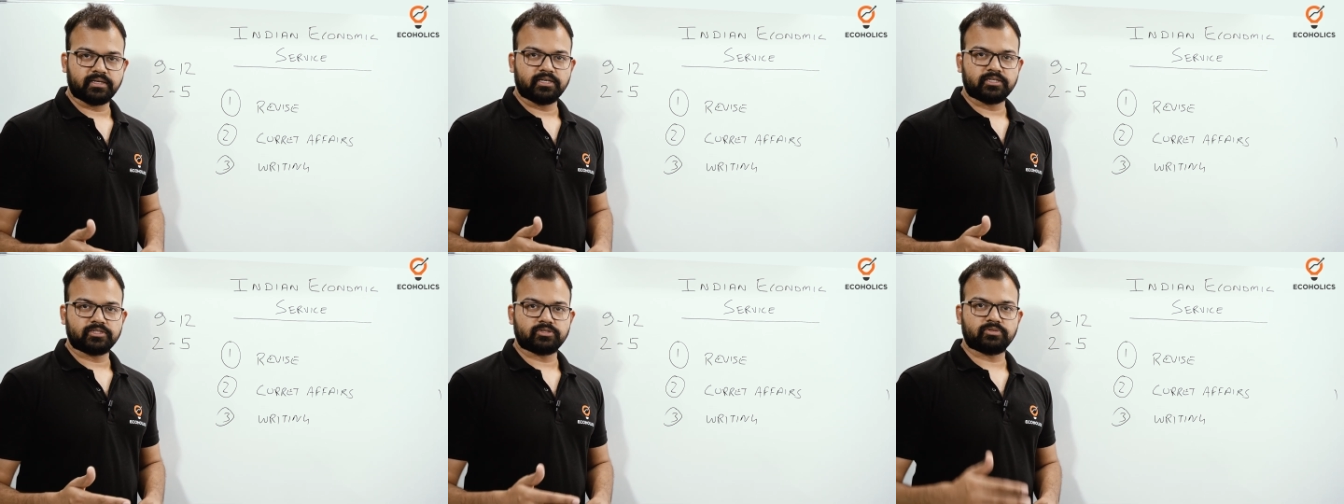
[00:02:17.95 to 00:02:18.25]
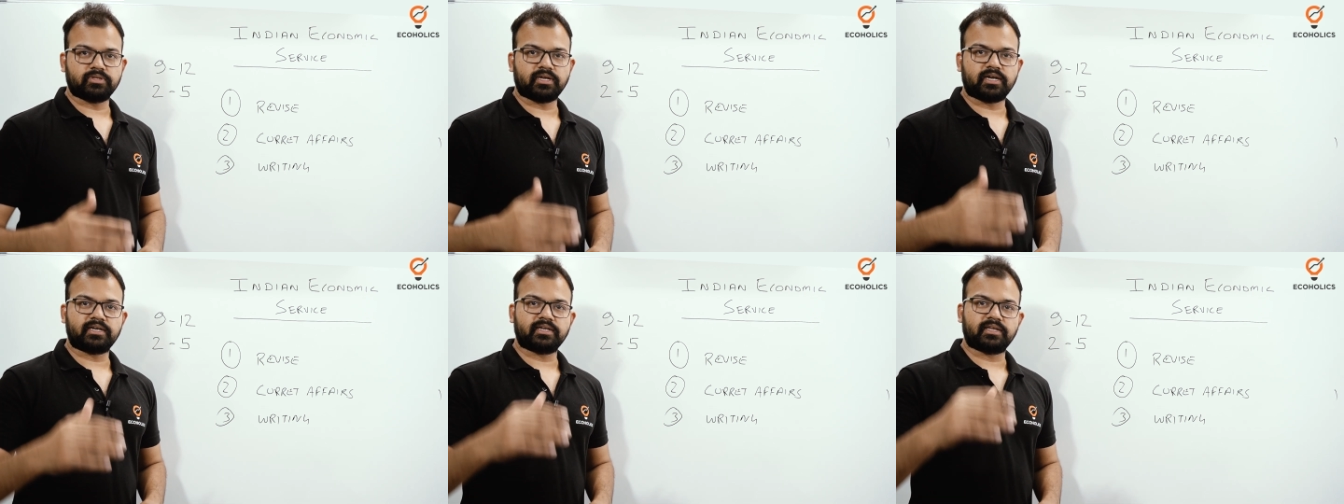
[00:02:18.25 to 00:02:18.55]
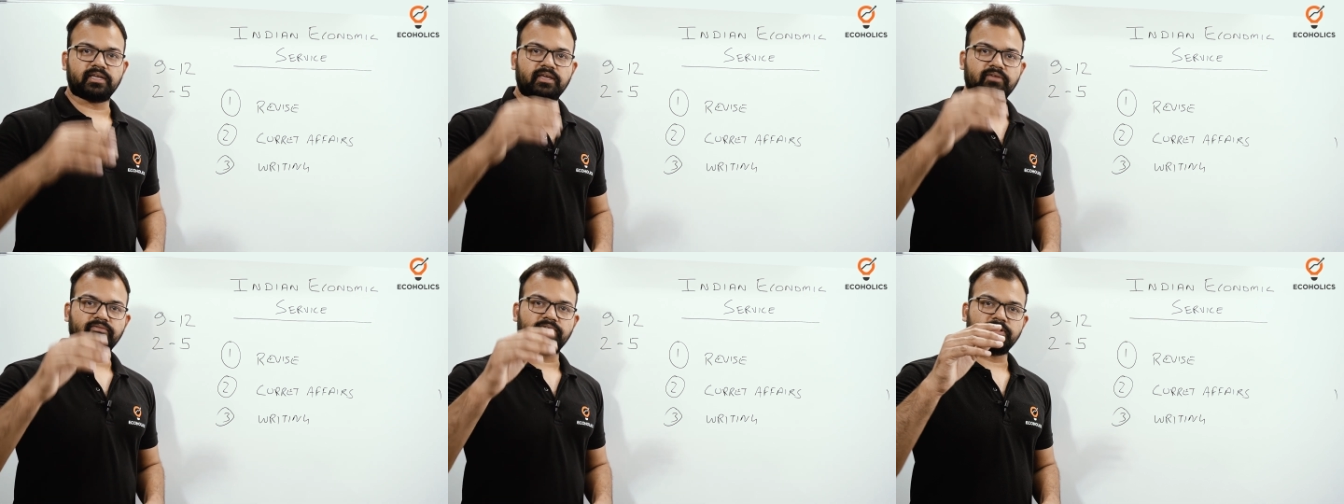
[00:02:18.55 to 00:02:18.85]
so
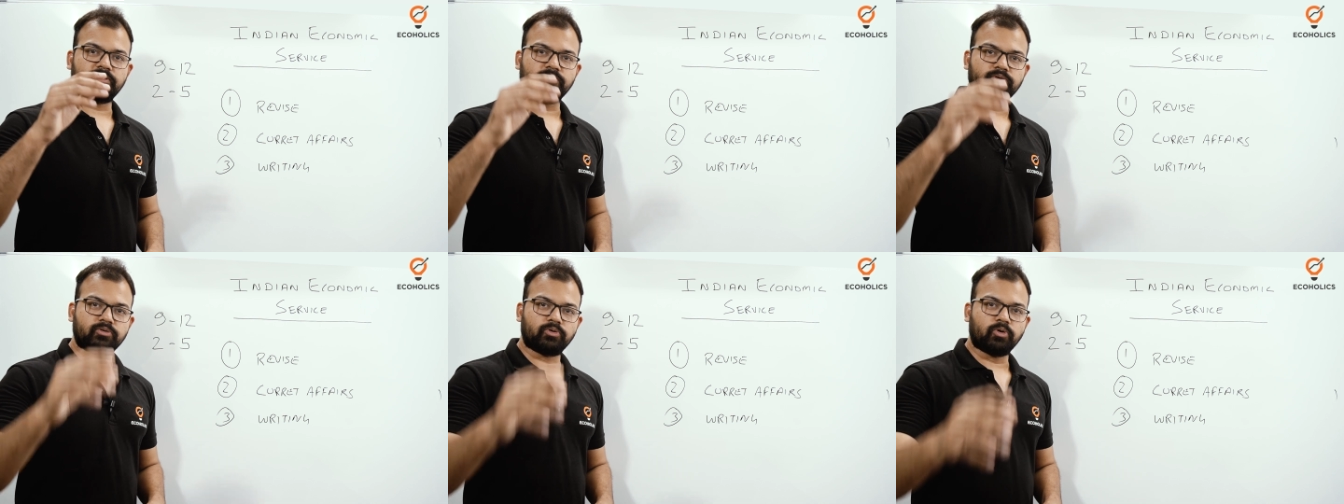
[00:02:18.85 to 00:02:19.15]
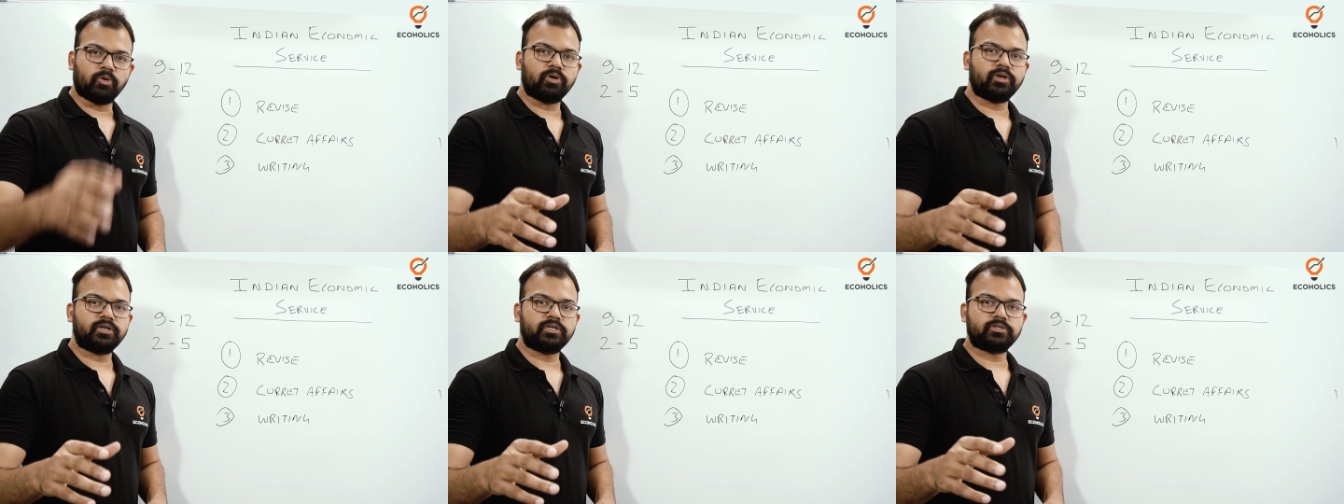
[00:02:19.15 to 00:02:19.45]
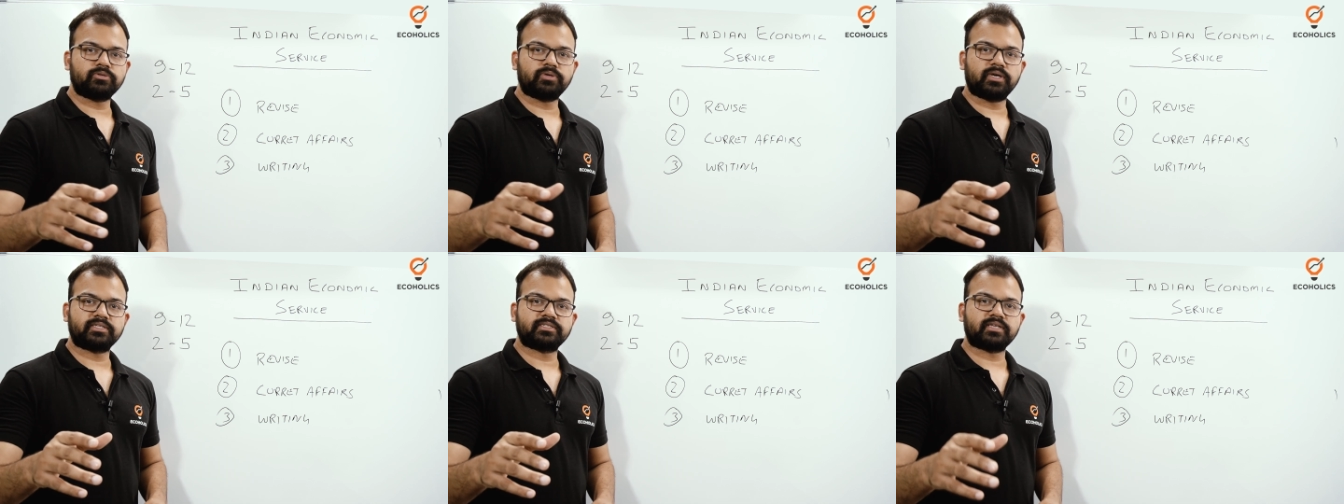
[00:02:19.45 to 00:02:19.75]
that when you go
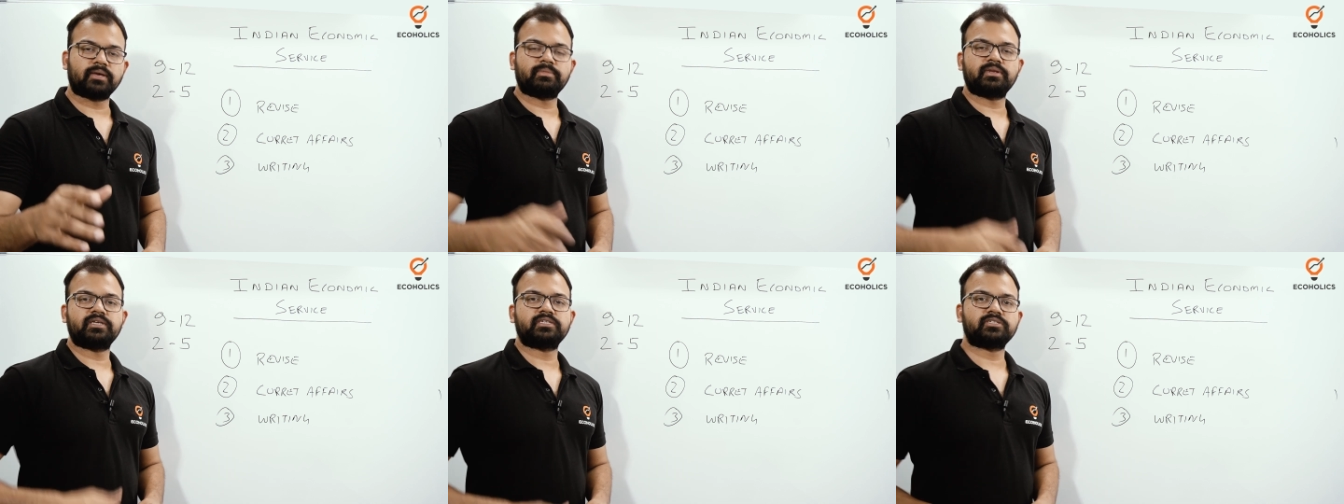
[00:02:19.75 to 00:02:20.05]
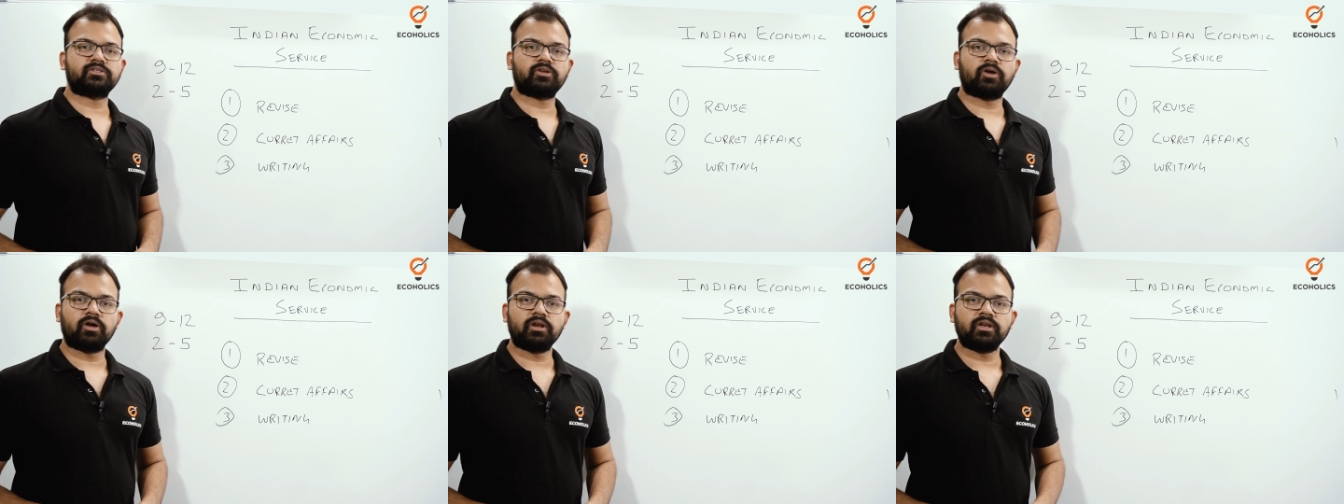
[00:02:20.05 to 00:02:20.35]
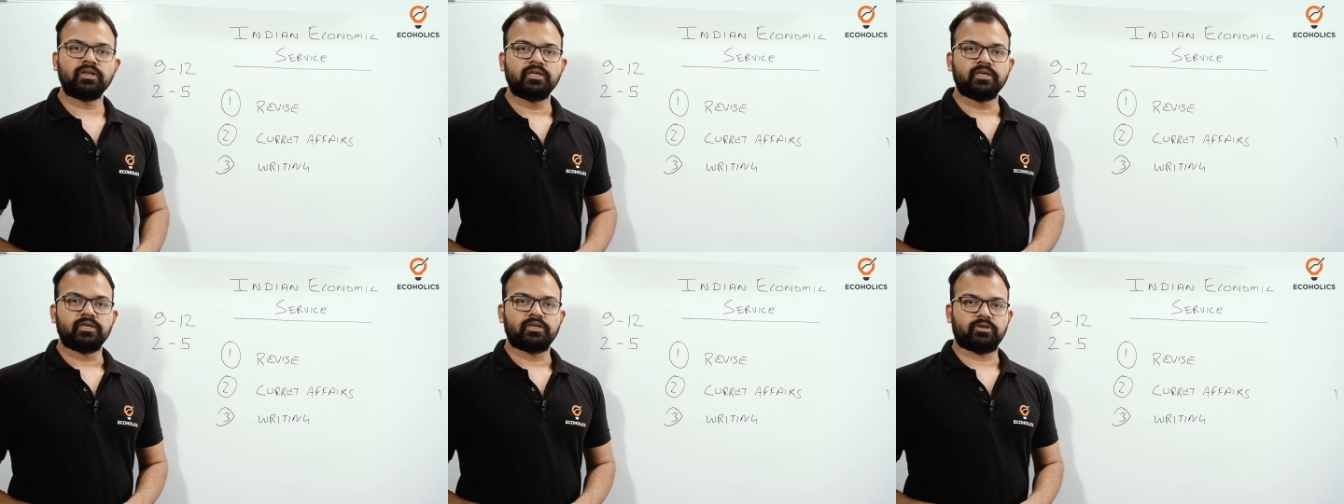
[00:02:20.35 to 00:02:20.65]
into examination
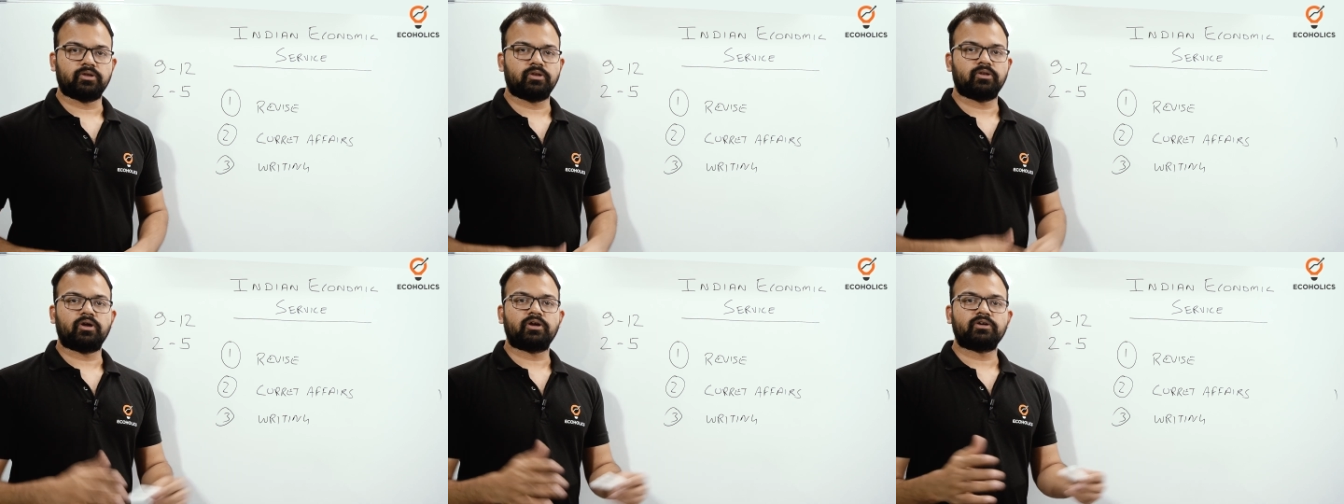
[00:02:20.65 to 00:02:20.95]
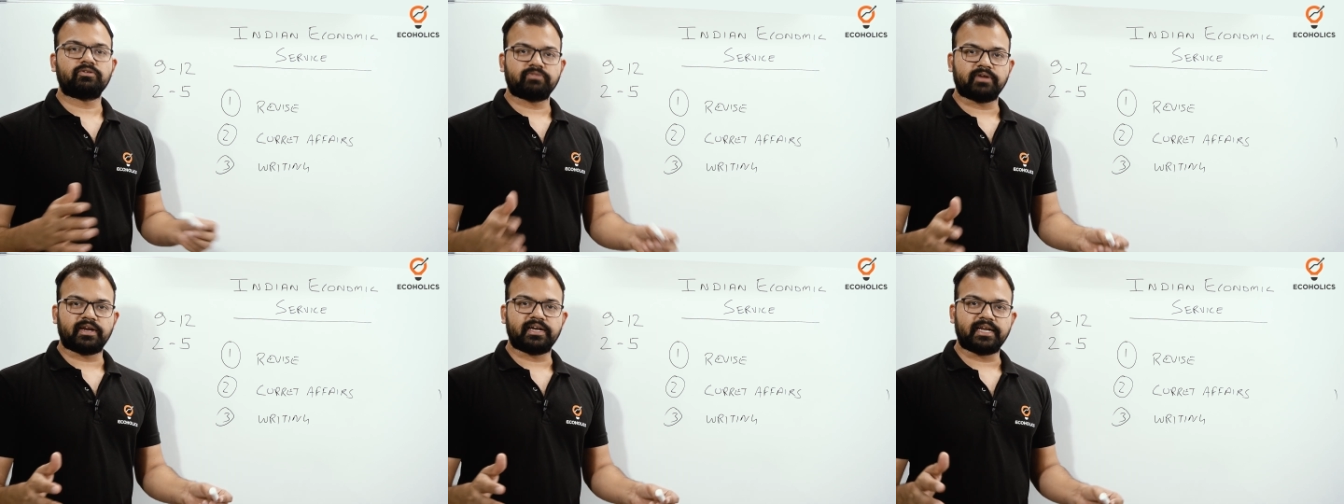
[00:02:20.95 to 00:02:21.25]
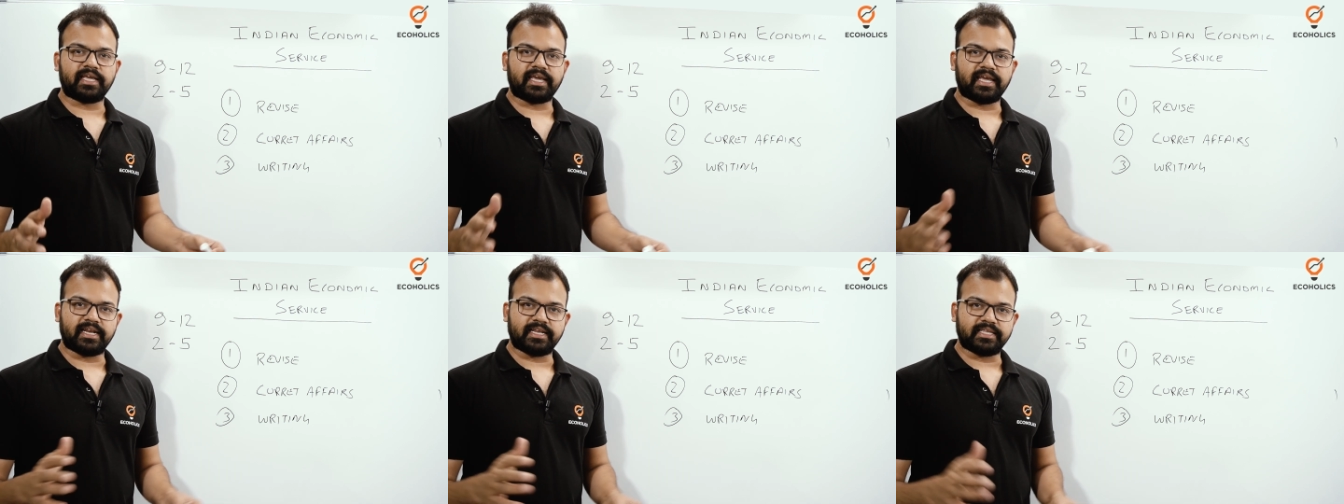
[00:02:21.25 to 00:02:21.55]
hall, you'll not
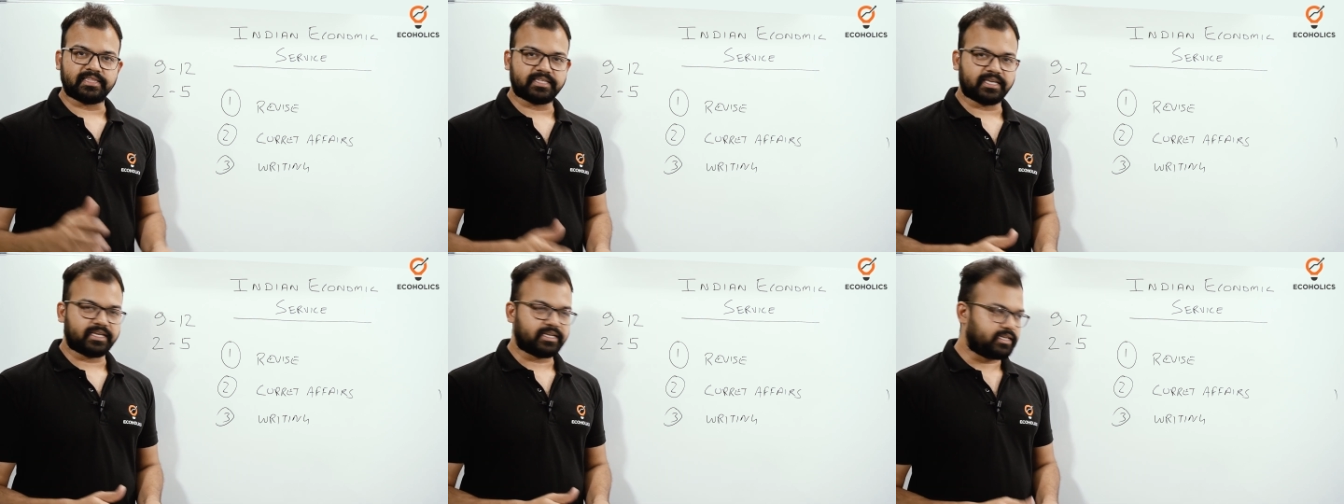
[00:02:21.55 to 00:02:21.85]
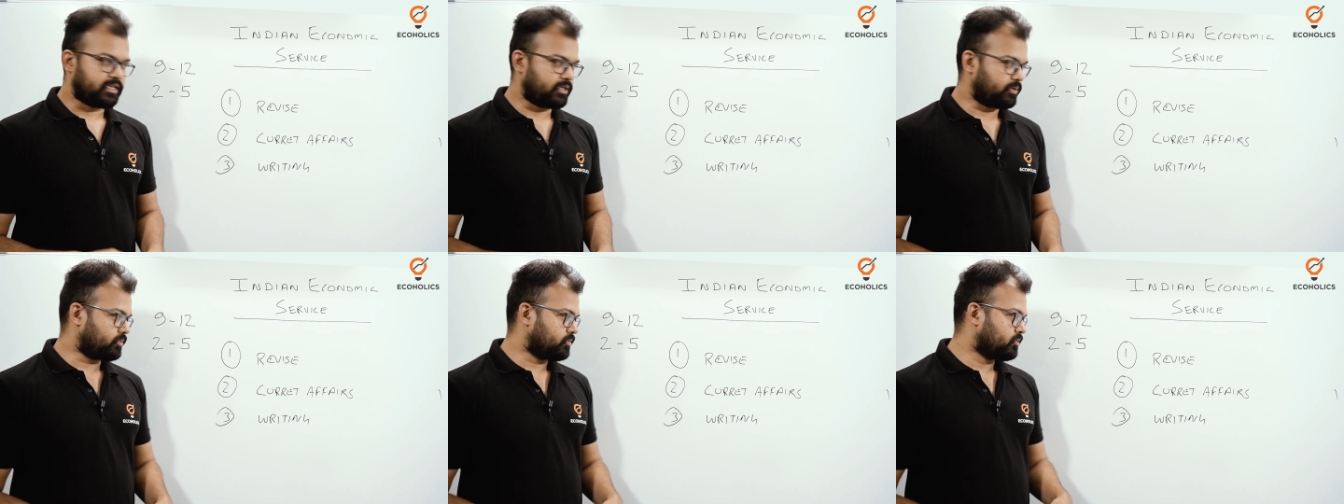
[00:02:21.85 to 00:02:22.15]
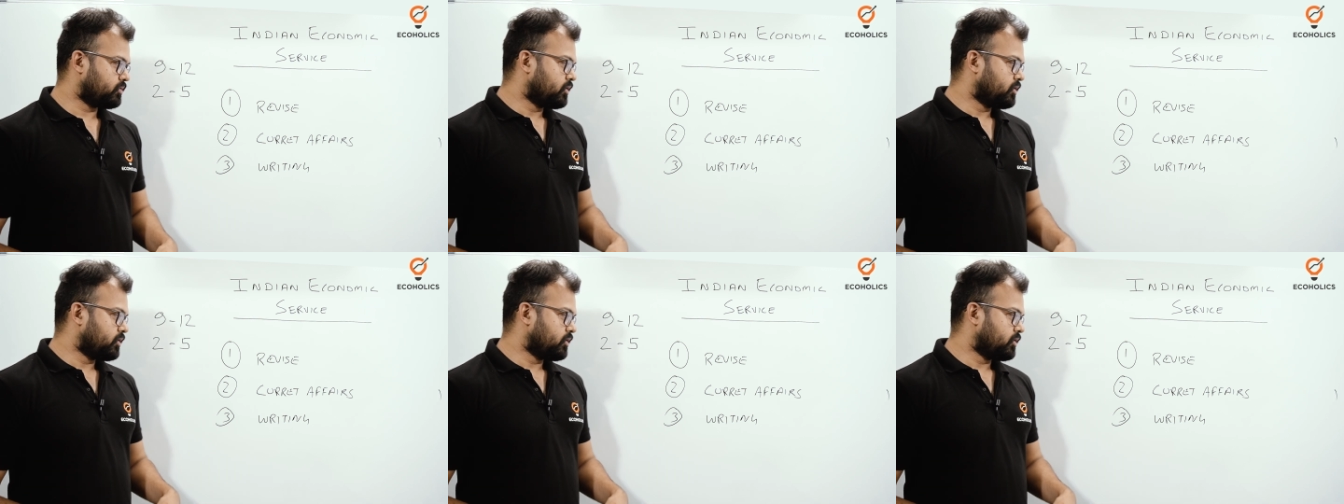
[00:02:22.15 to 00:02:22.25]
find anything new.